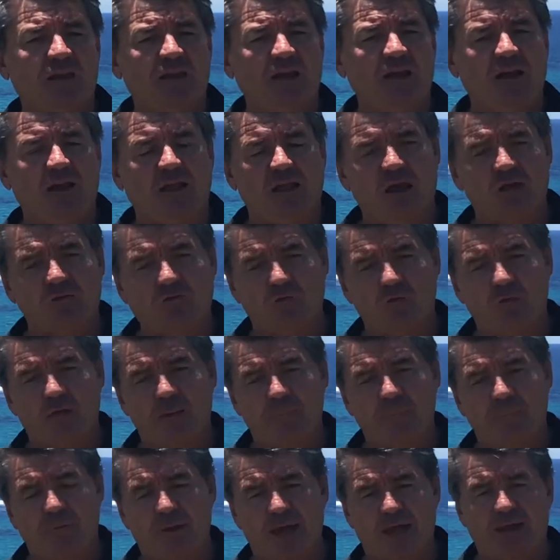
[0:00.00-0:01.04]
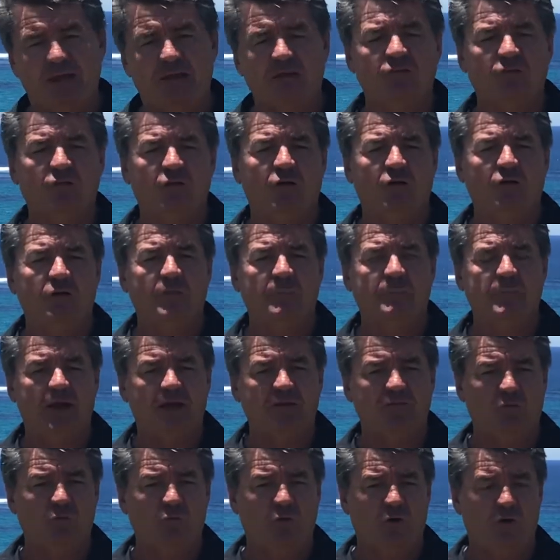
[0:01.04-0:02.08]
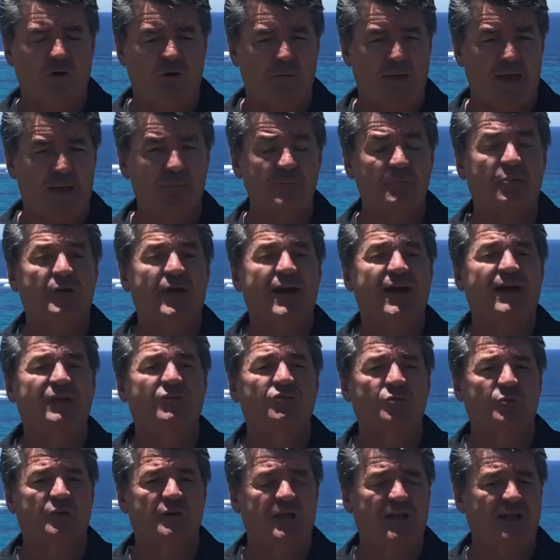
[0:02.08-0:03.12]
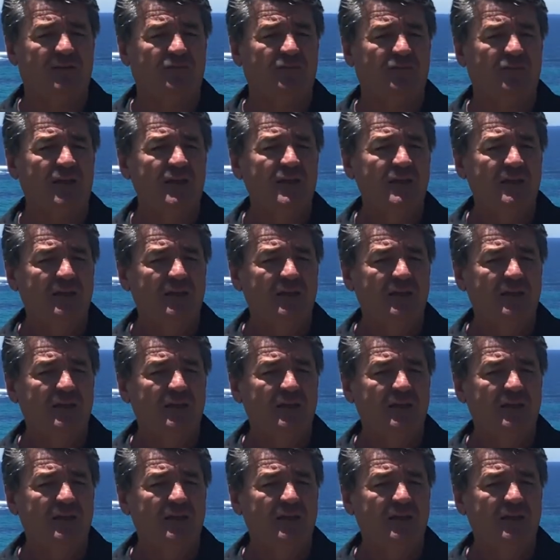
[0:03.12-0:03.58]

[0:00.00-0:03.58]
going to go through that packing cycle. And basically what I am proud to announce